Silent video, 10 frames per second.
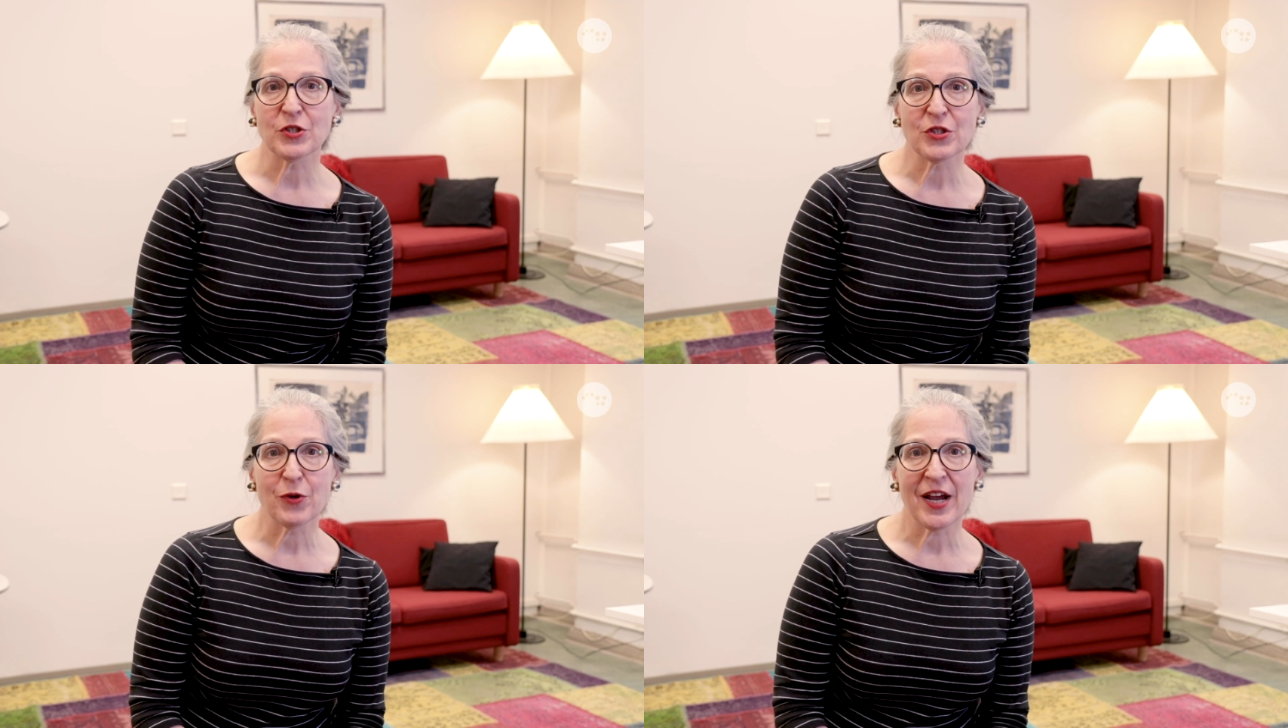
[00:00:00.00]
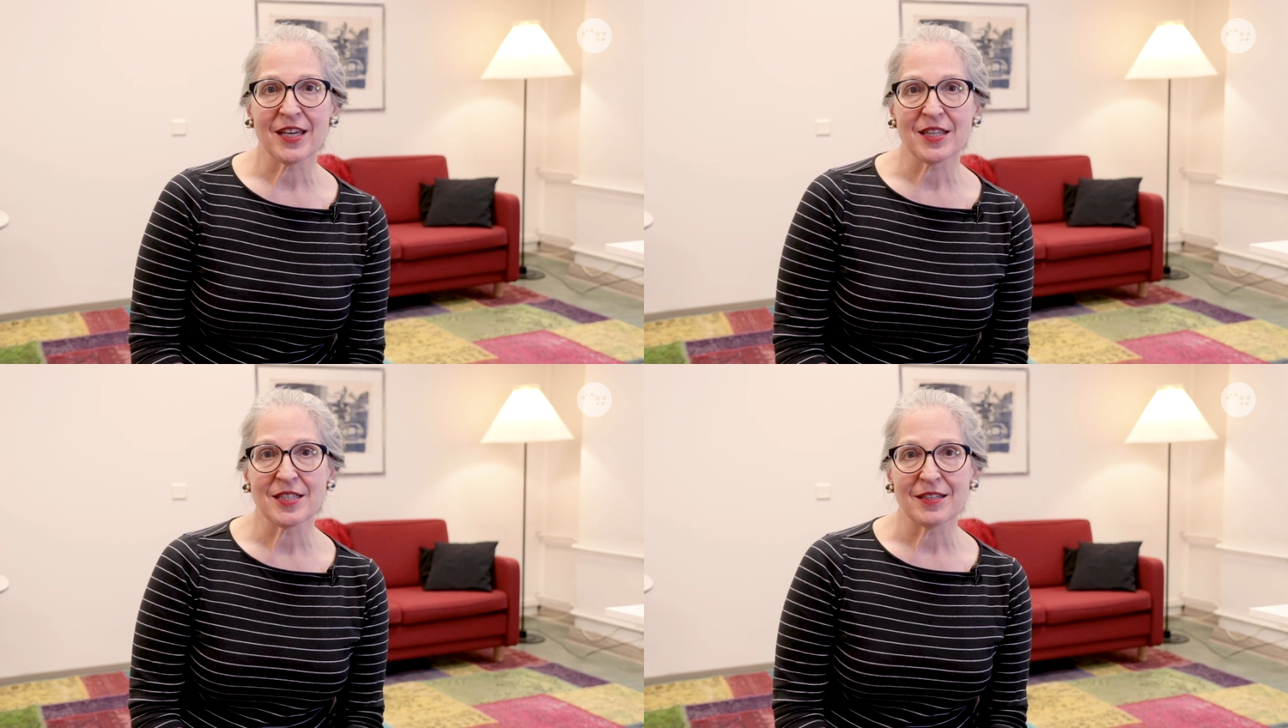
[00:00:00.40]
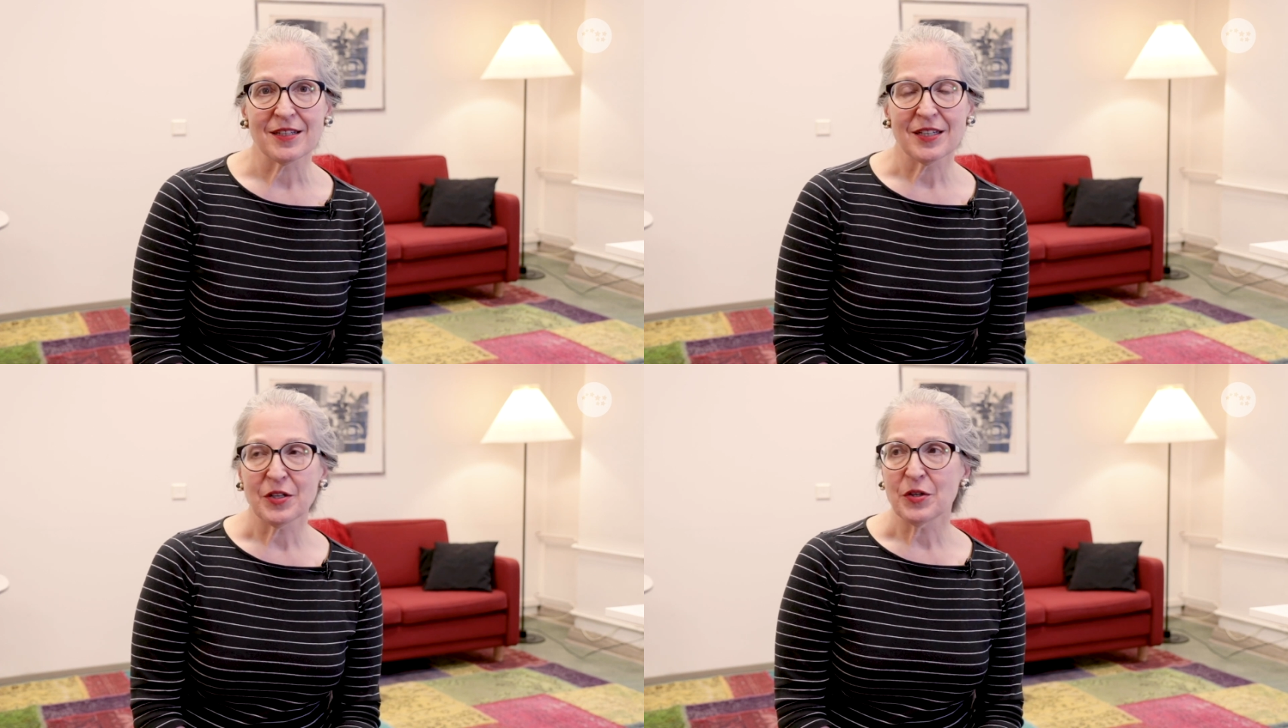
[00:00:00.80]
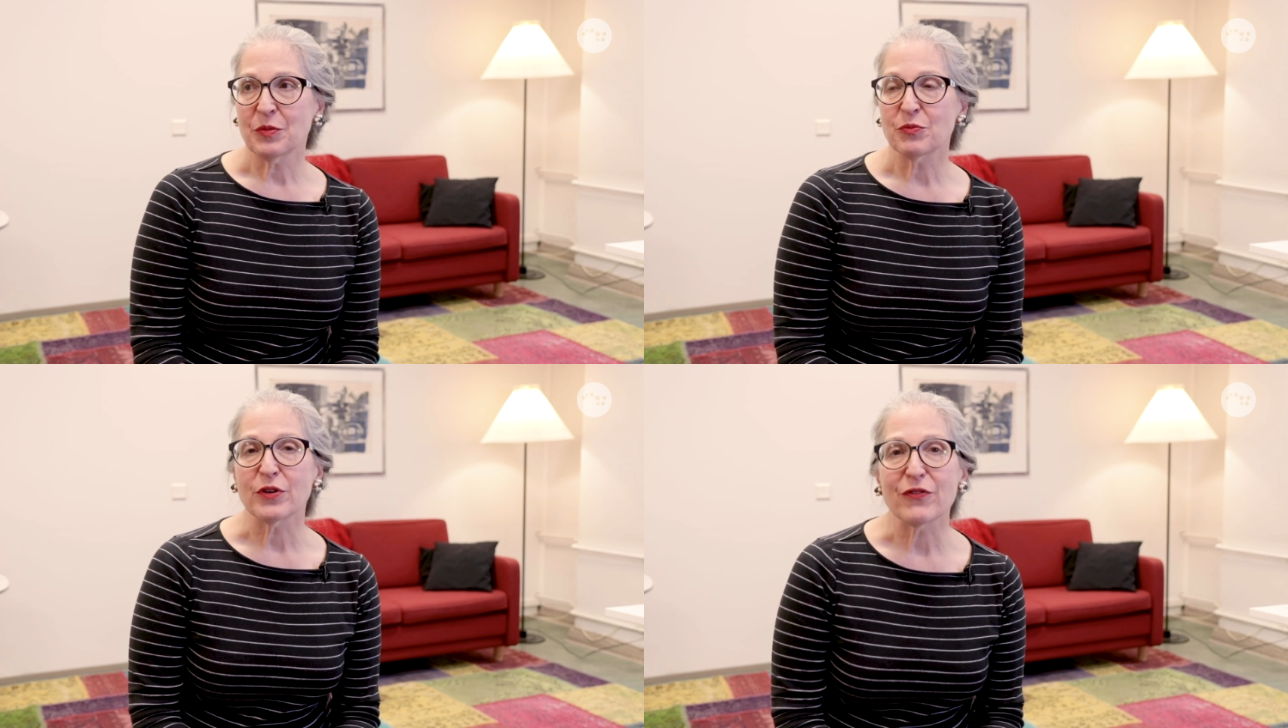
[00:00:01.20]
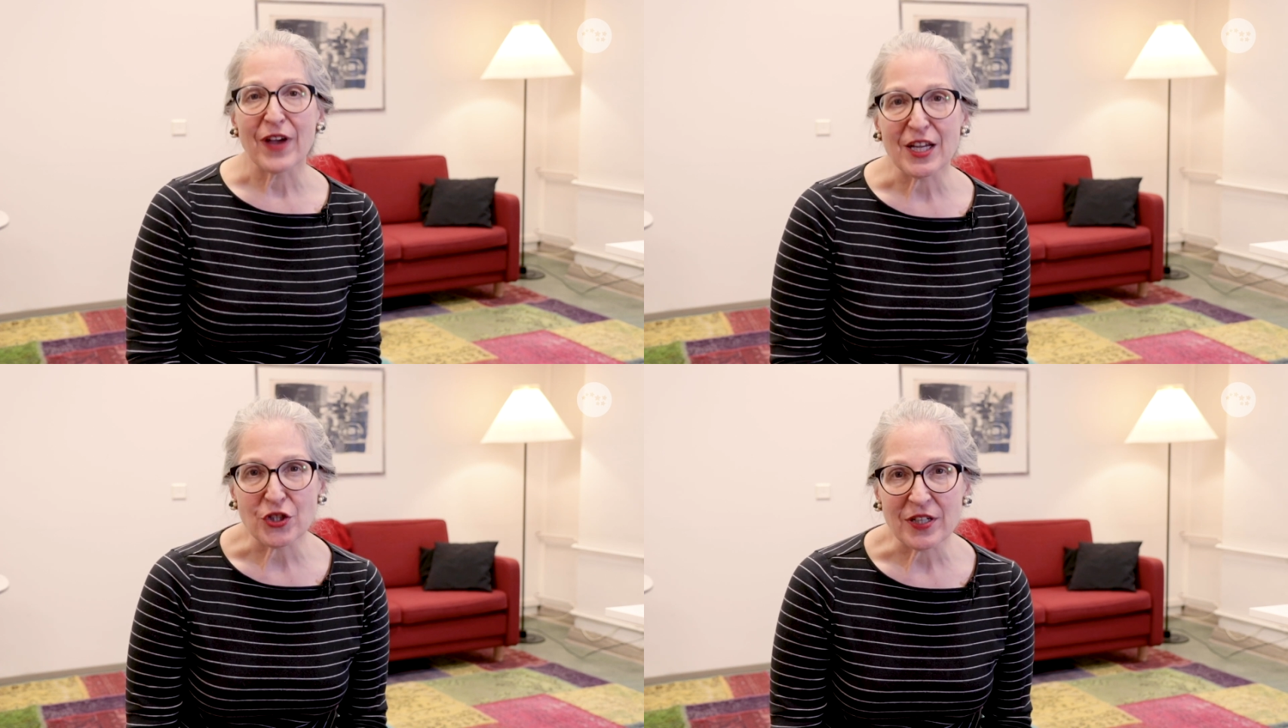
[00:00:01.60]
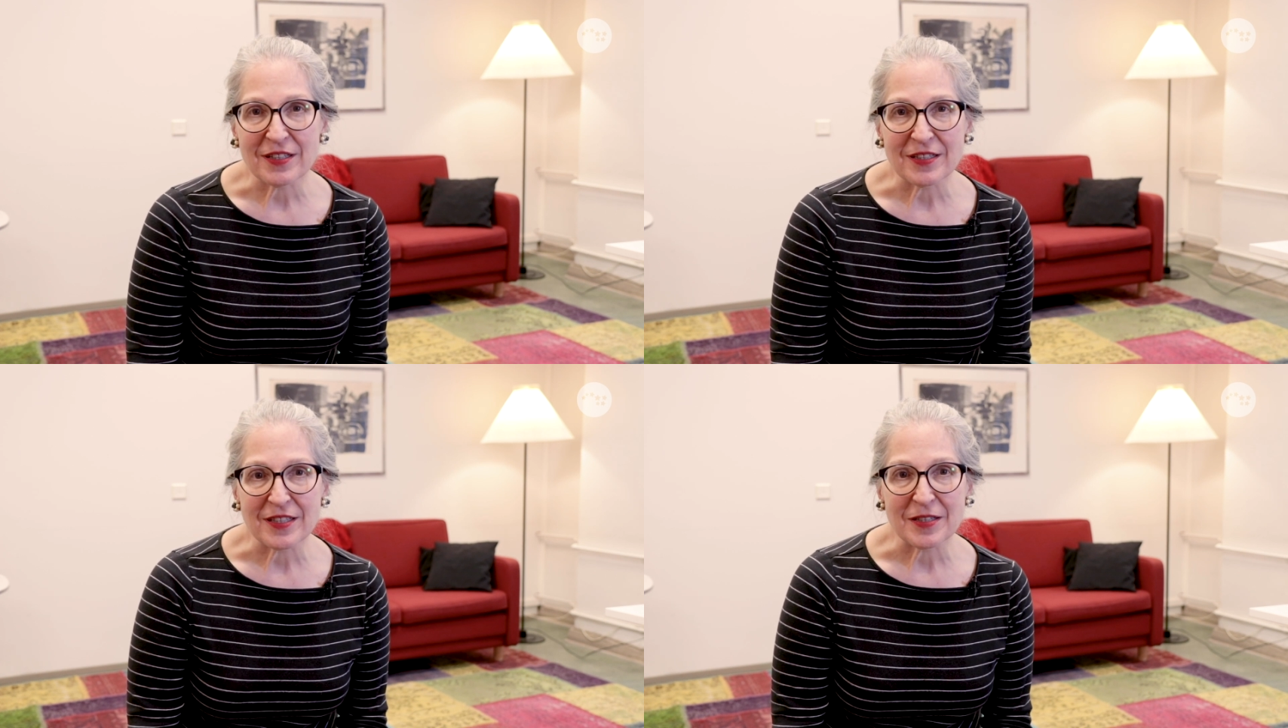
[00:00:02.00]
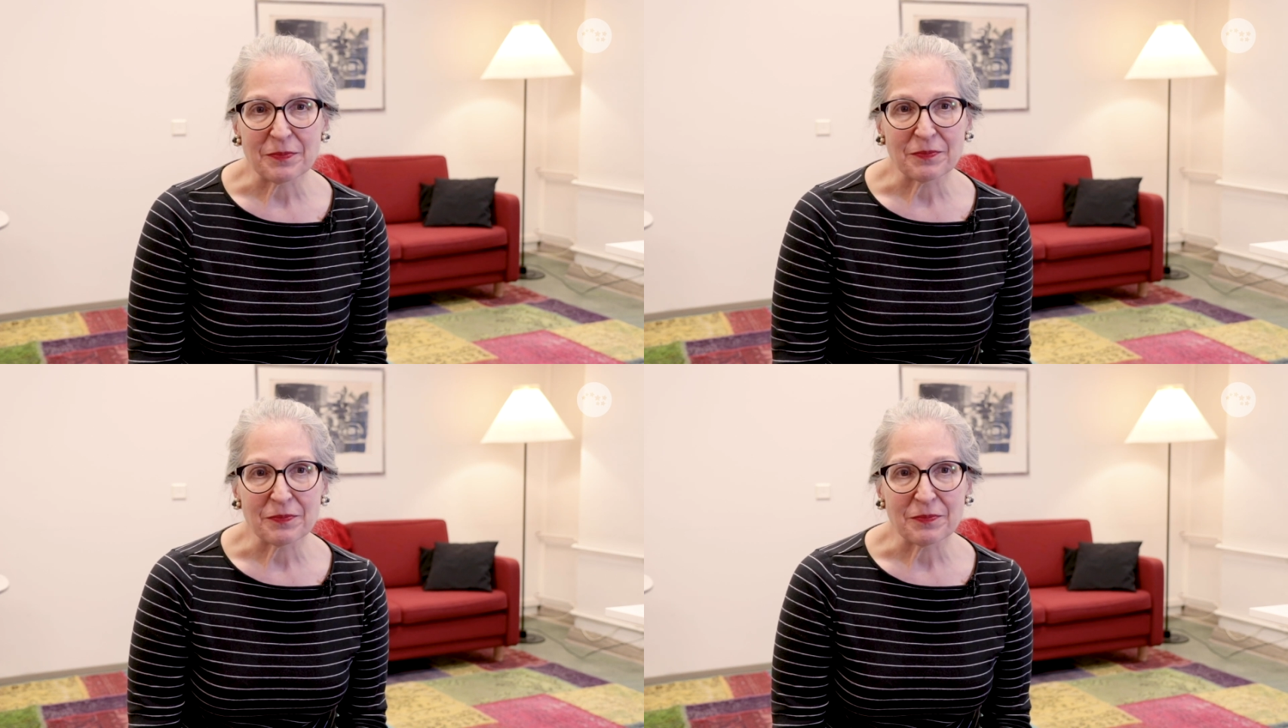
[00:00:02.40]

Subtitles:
strengths, professions,